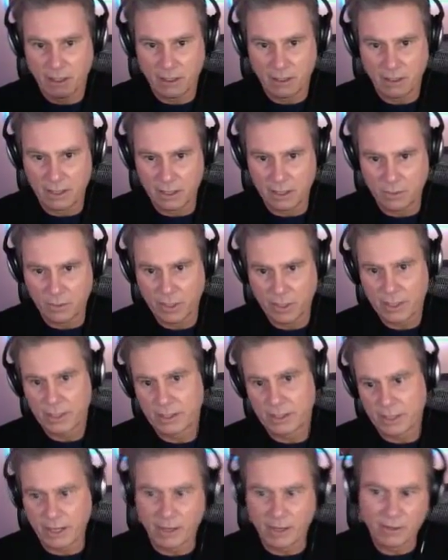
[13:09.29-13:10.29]
this we can
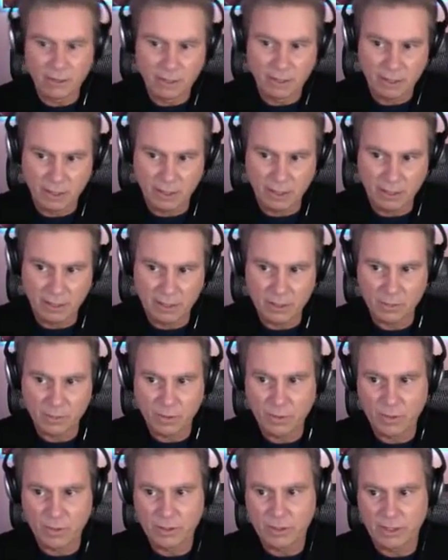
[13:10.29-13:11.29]
allow, and this we
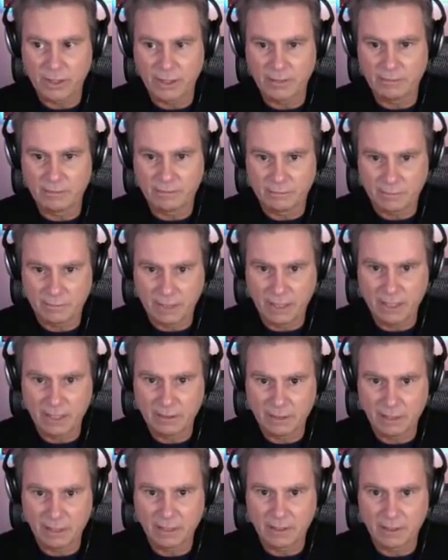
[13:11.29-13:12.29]
won't allow. And I'd
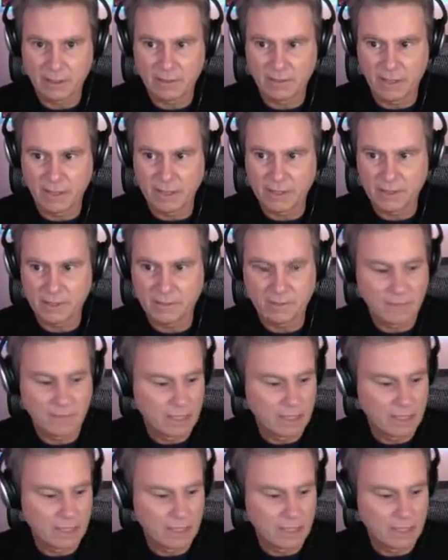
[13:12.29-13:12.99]
take their advice.